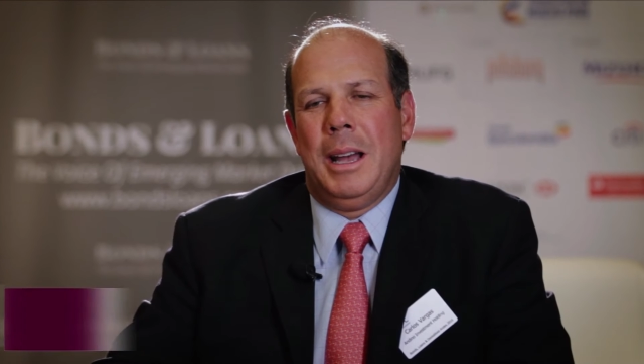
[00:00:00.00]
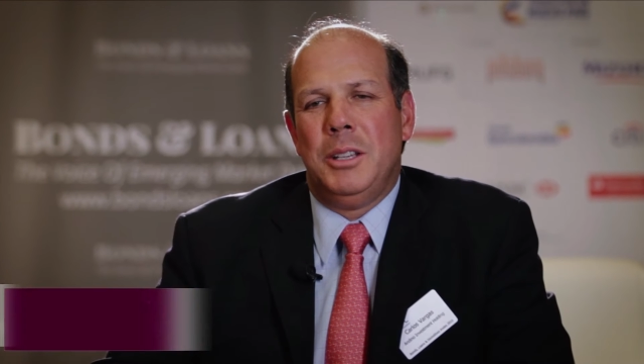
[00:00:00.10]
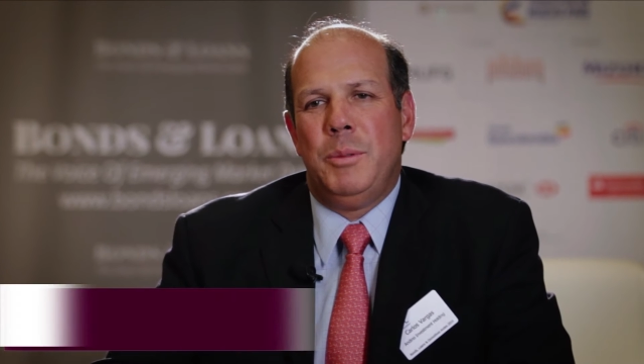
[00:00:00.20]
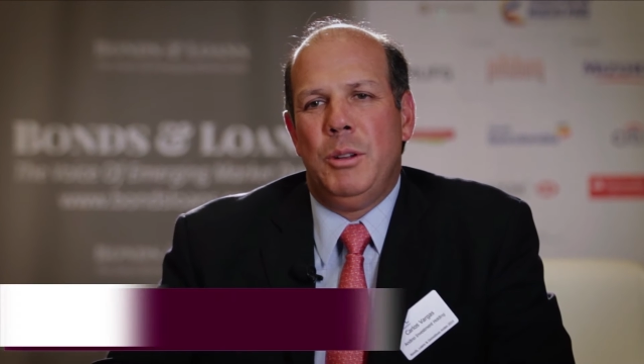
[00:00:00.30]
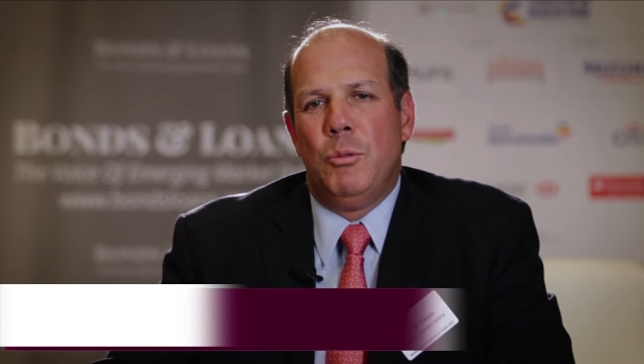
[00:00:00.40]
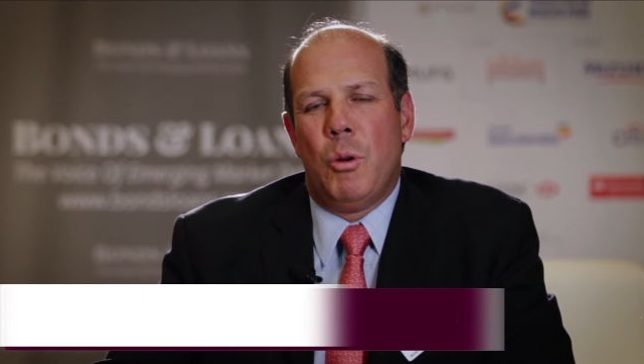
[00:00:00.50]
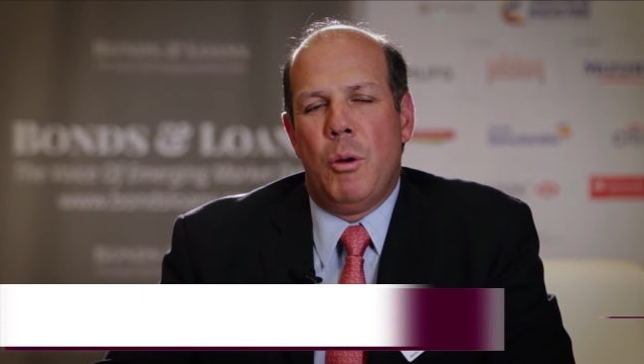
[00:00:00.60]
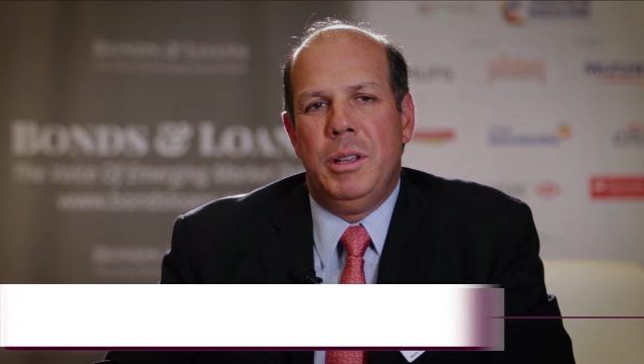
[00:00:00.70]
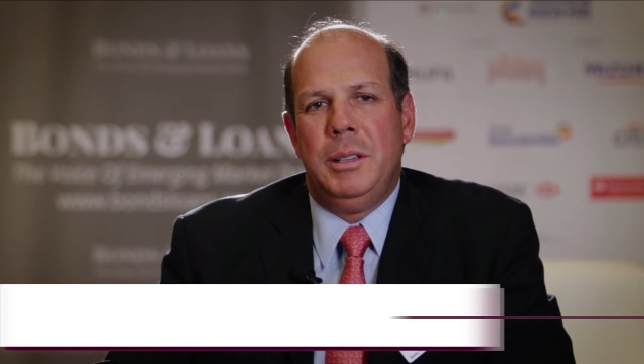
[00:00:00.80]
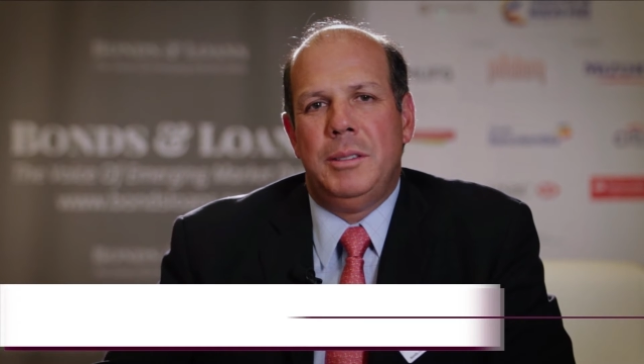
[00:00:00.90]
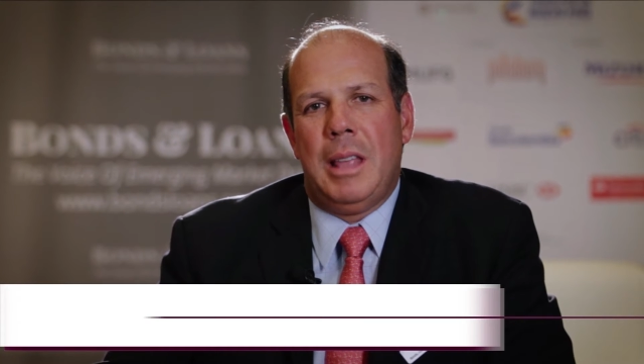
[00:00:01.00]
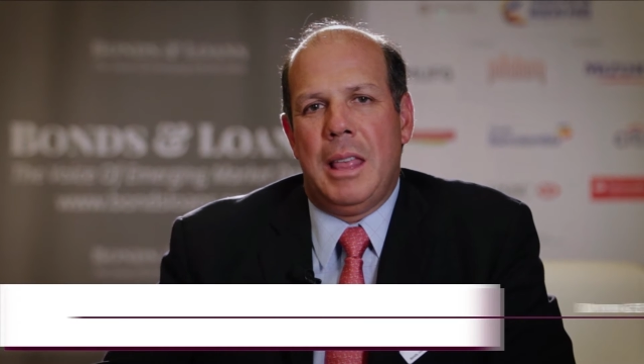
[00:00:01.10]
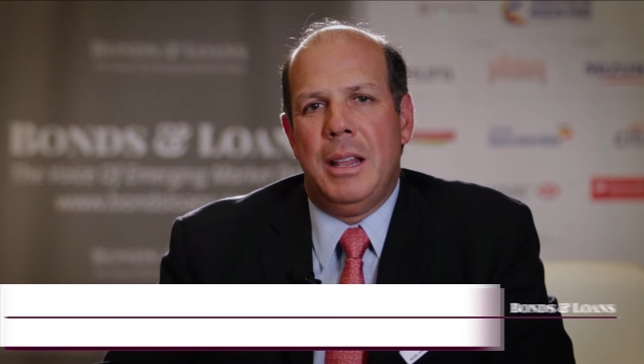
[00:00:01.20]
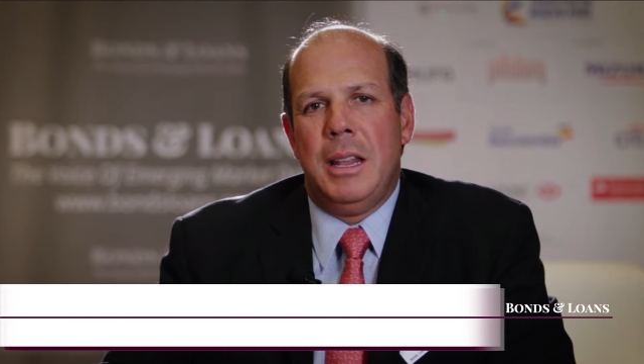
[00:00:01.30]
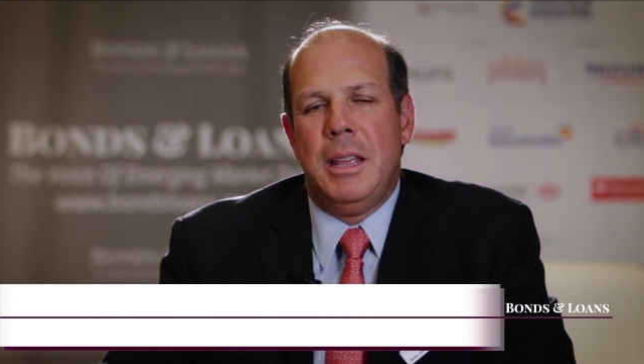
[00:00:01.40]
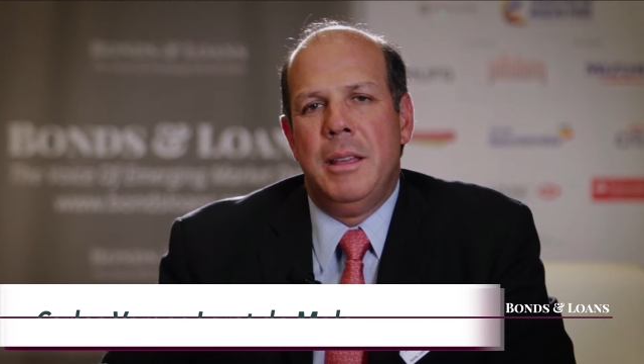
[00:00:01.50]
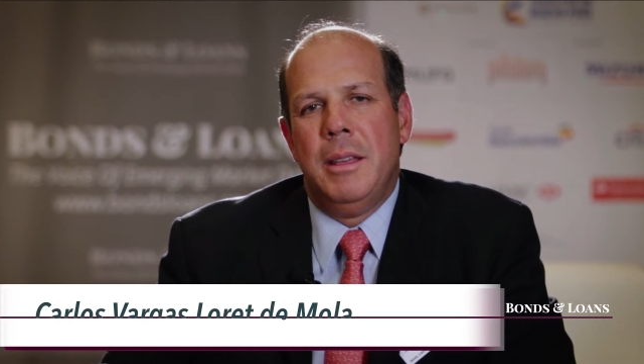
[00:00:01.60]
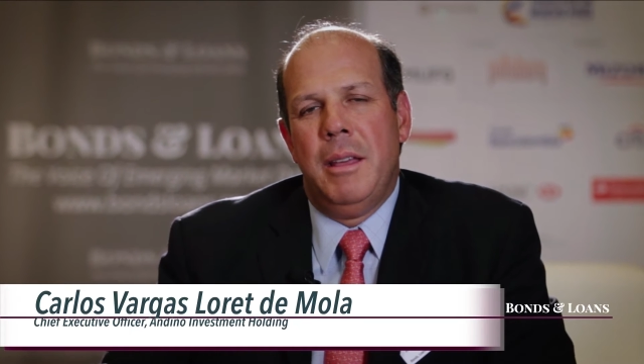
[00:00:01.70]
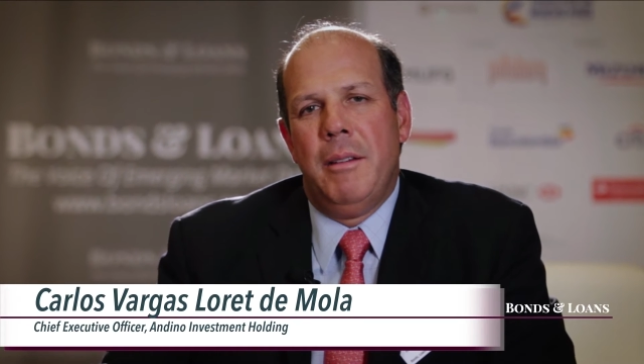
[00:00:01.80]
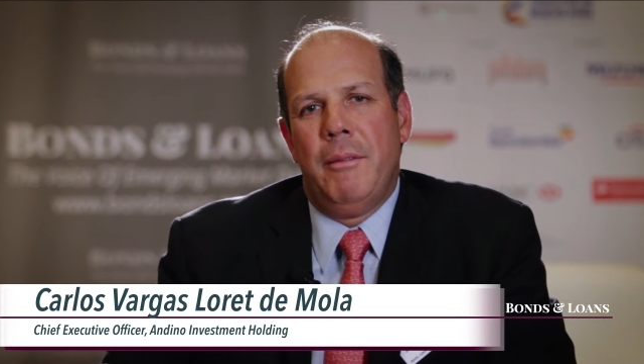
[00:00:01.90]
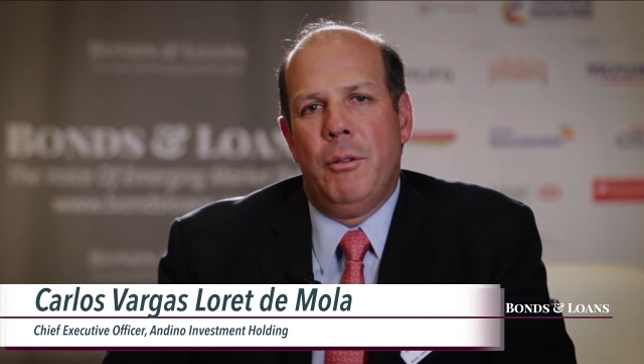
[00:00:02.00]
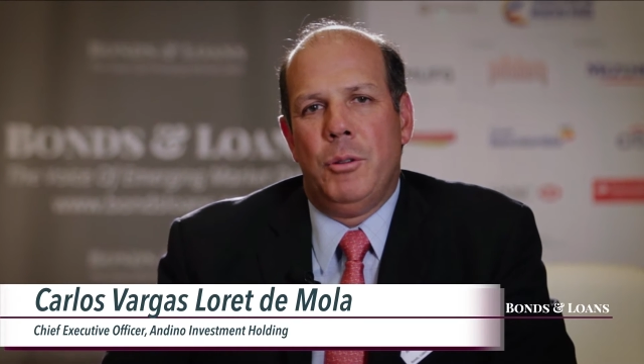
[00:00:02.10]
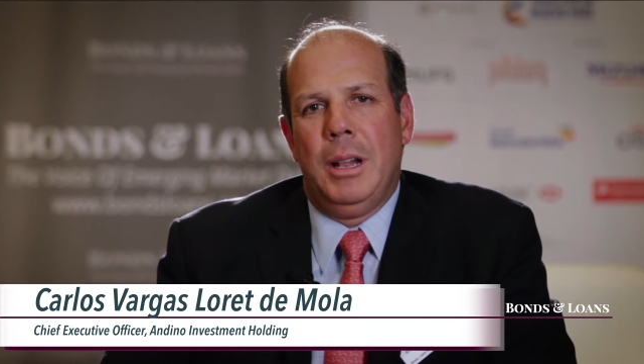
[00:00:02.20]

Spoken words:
has been growing steadily for